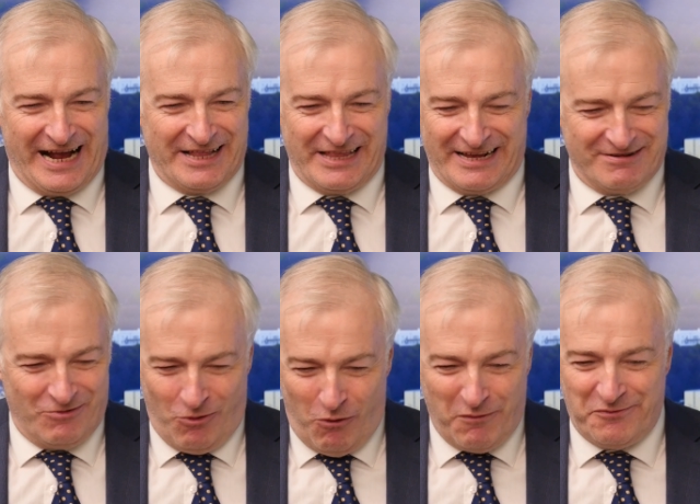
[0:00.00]
and that
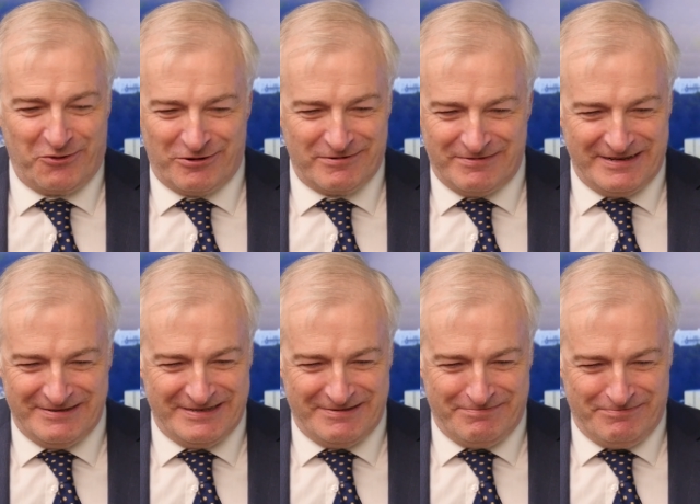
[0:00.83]
awful
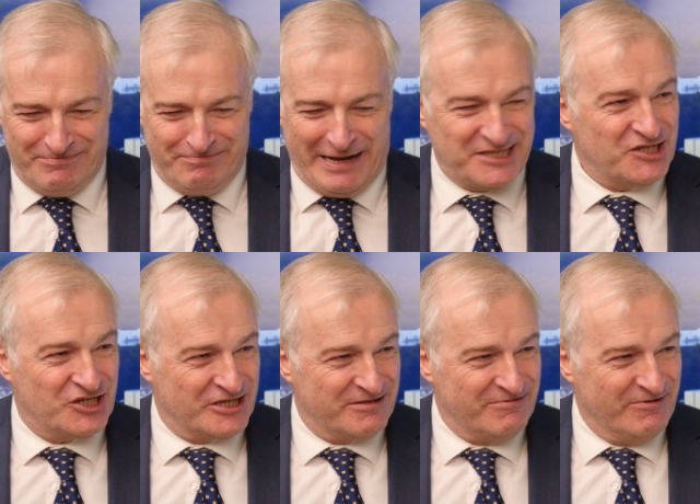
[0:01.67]

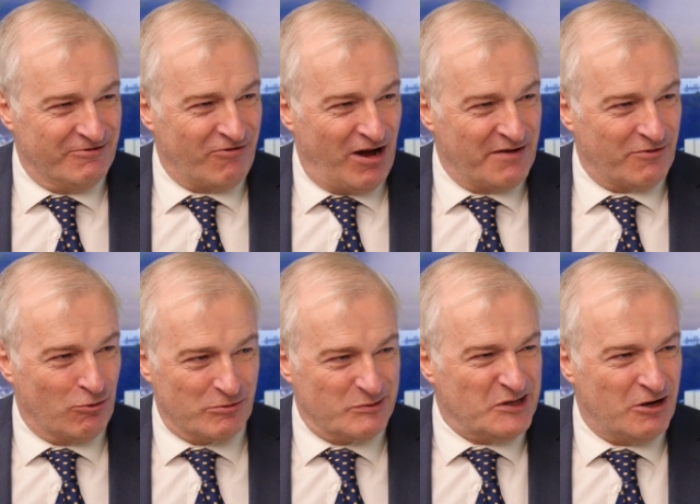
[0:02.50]
passenger arrival
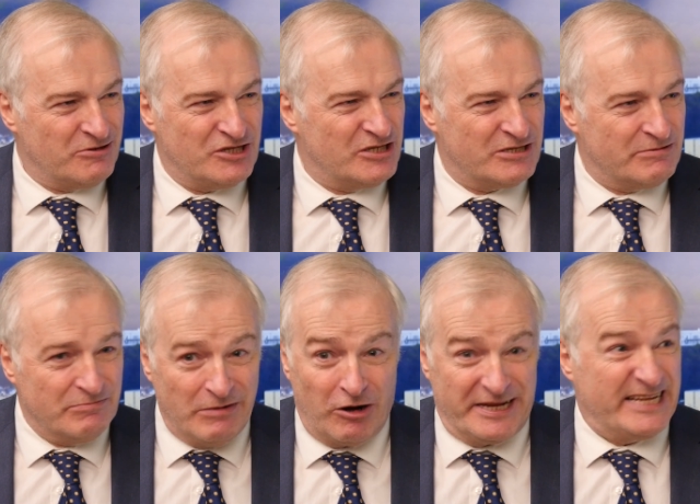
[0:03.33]
hall with no
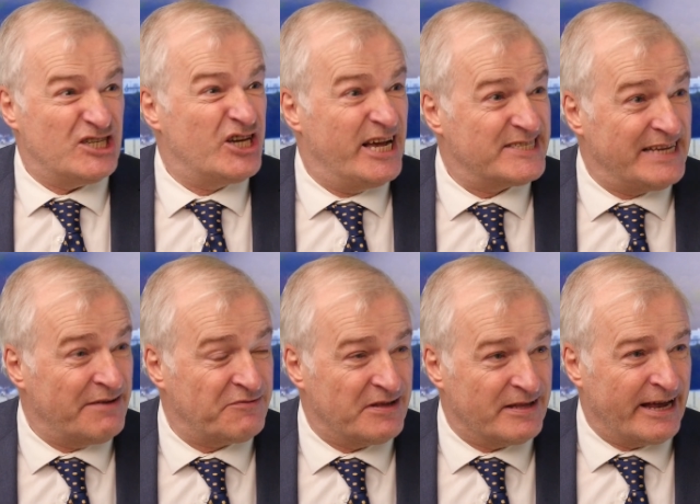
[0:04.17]
hardly any chairs
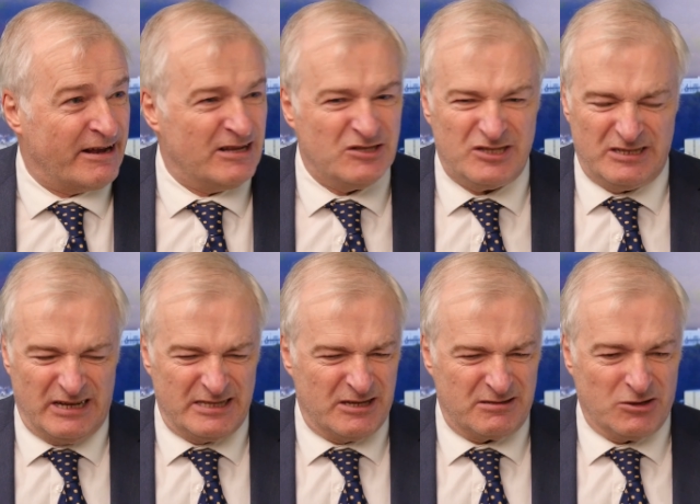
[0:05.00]
left in there, yeah. and,
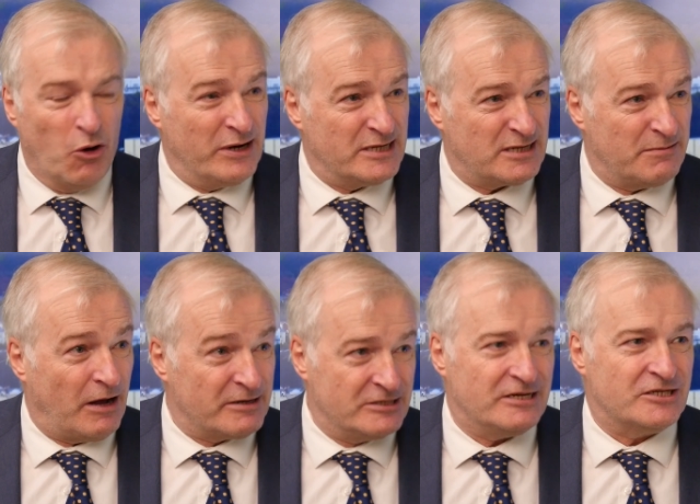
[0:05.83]
and the toilets. I,
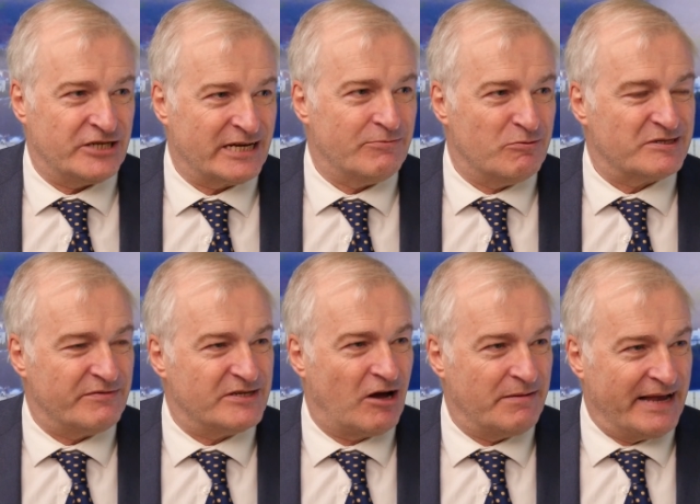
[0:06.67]
I, I, check them almost
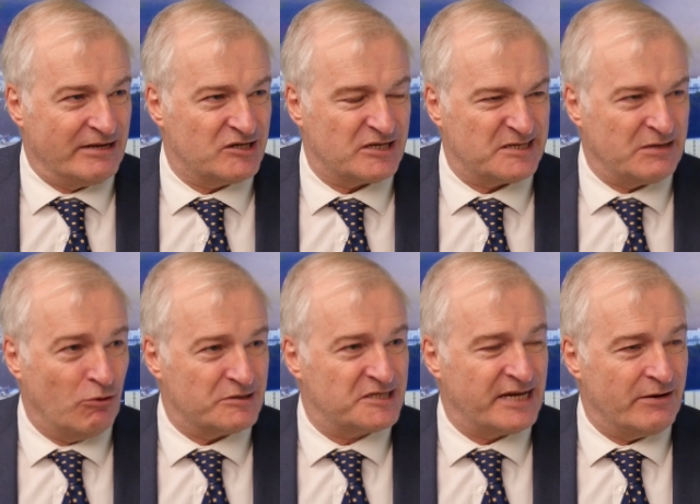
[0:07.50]
every time now just to see
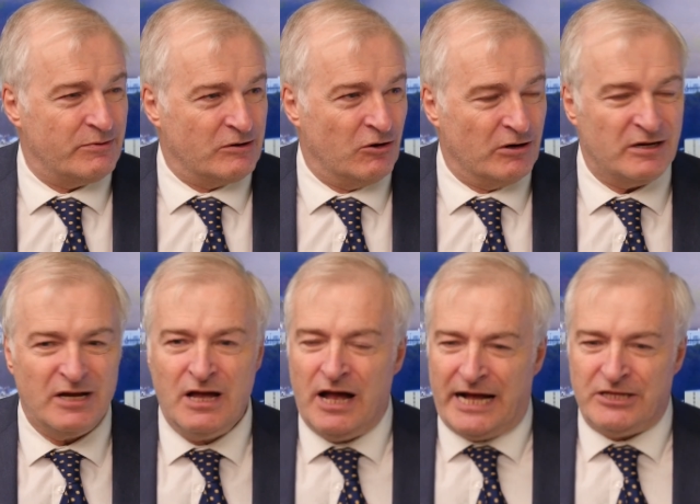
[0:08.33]
what state we got,
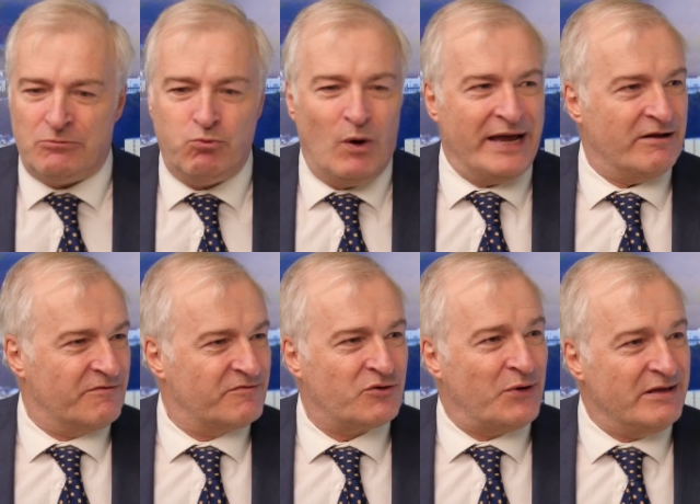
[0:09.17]
yeah. and the wait
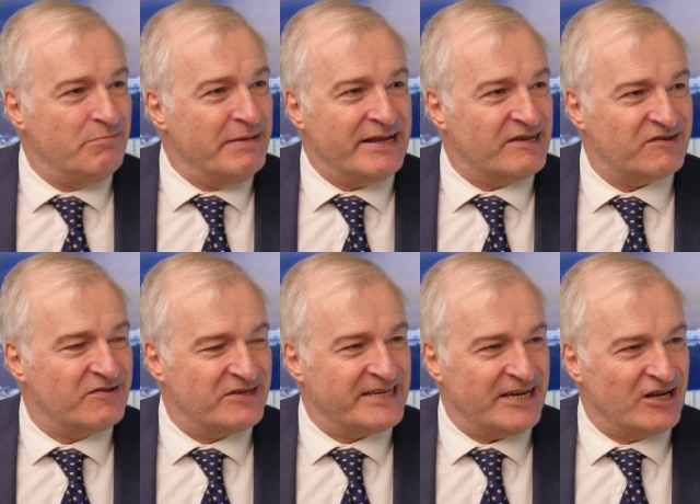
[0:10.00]
of 20
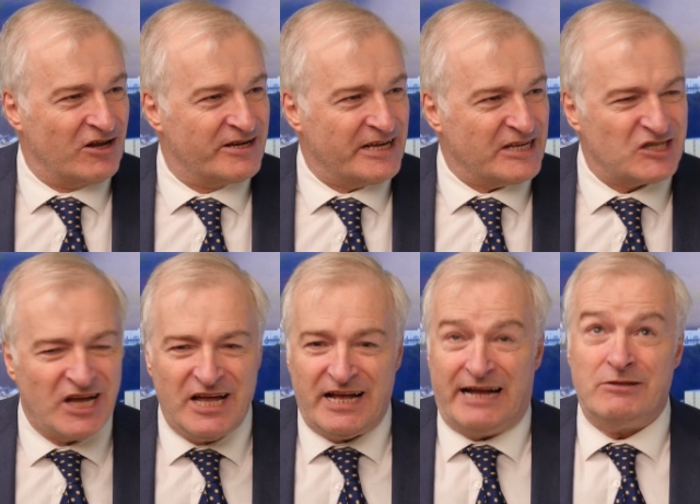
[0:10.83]
minutes to get your luggage,
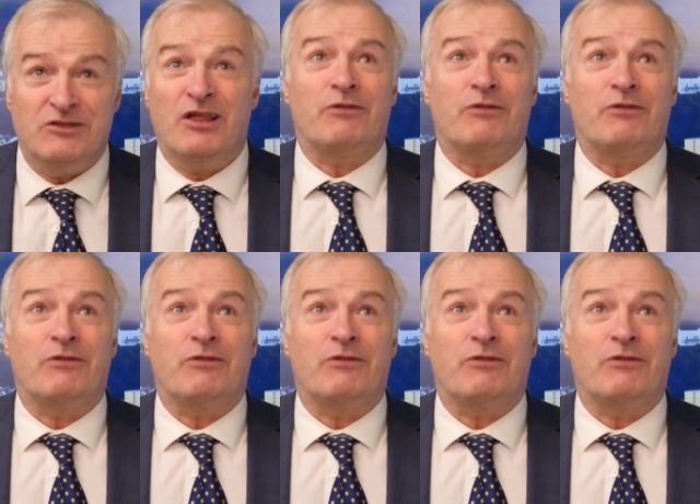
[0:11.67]
and